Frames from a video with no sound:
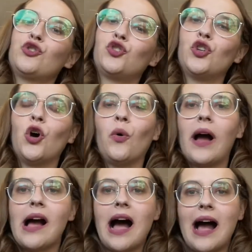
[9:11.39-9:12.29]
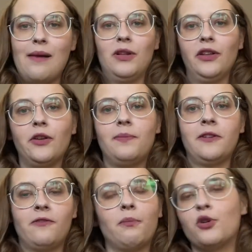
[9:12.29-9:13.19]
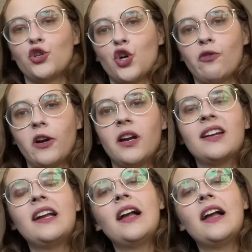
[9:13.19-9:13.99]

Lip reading: So I'm a little bit of a pushover.